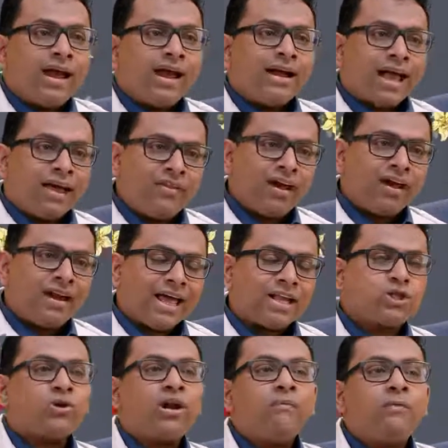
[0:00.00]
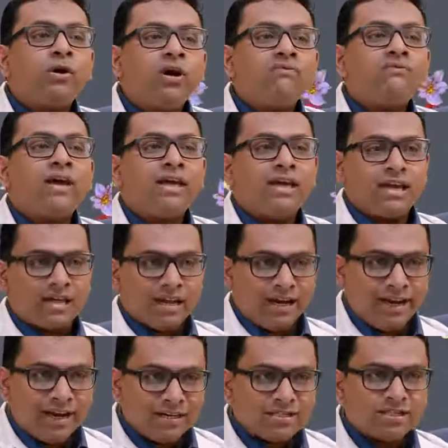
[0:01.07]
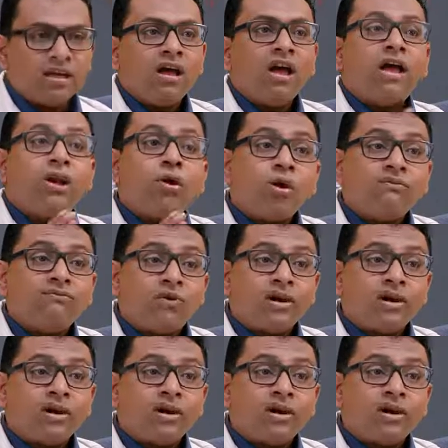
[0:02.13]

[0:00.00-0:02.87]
and other natural beautifying ingredients known